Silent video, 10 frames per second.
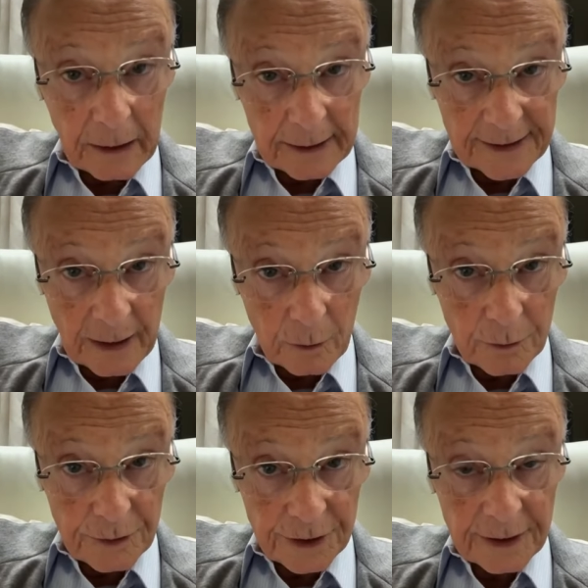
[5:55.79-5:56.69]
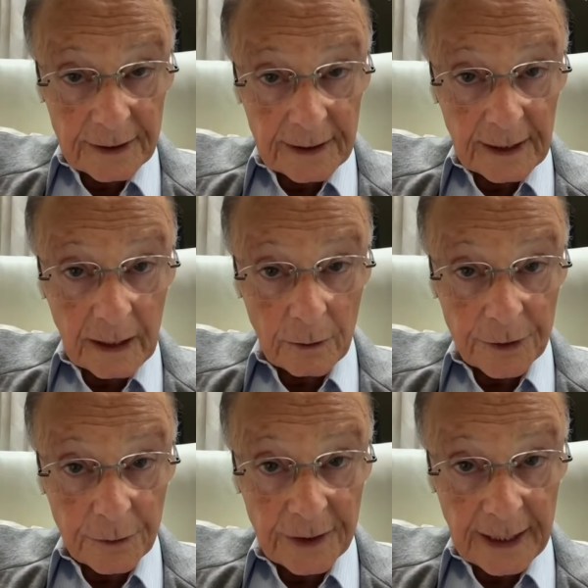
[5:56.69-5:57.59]
will heal
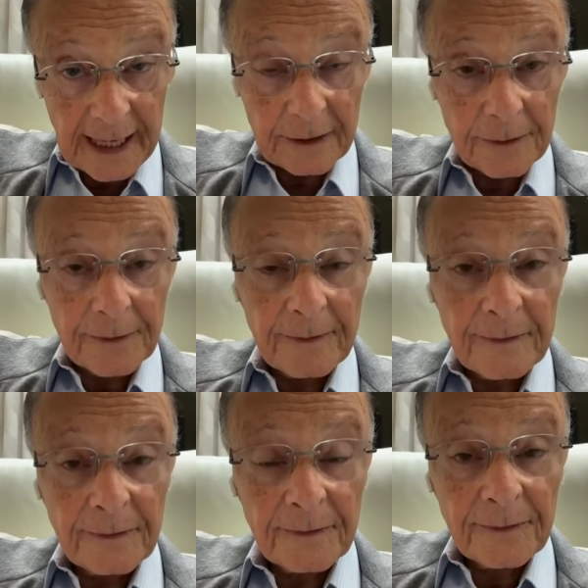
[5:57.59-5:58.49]
your servant,